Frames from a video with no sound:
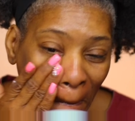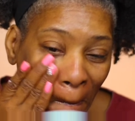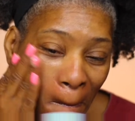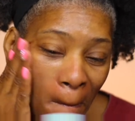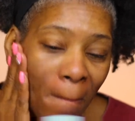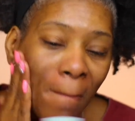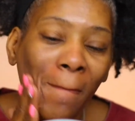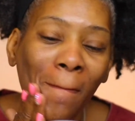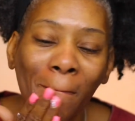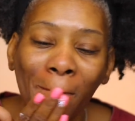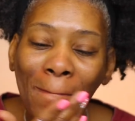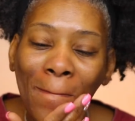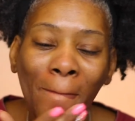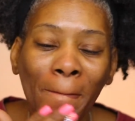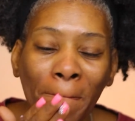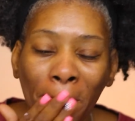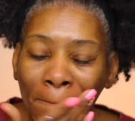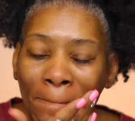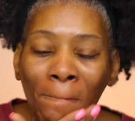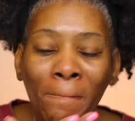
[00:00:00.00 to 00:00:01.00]
for my
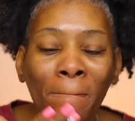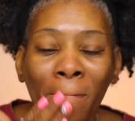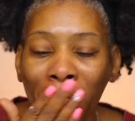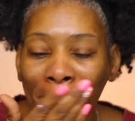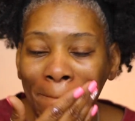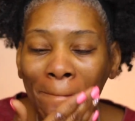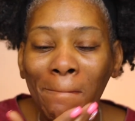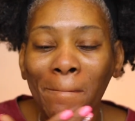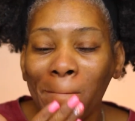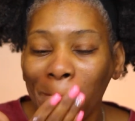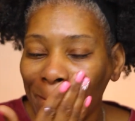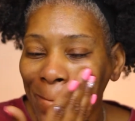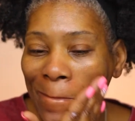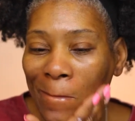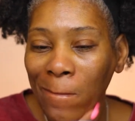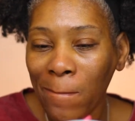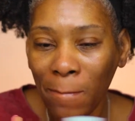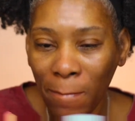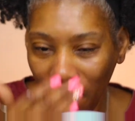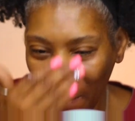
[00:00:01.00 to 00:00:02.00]
skin. So I'm just
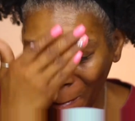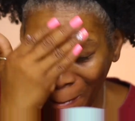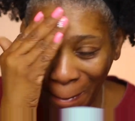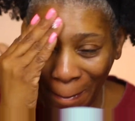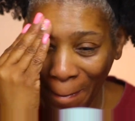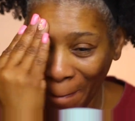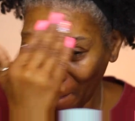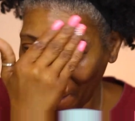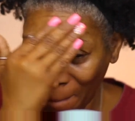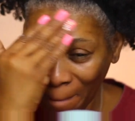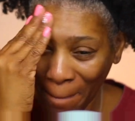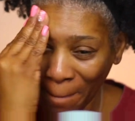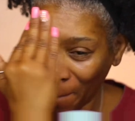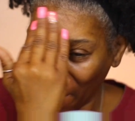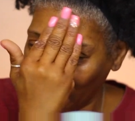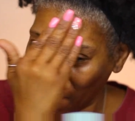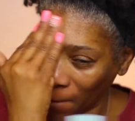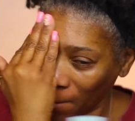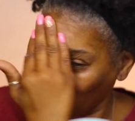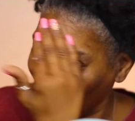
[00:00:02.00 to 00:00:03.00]
applying that all
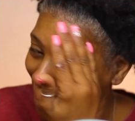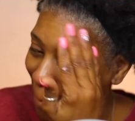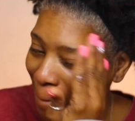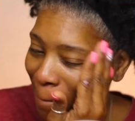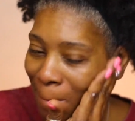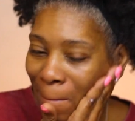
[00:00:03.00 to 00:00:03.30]
over.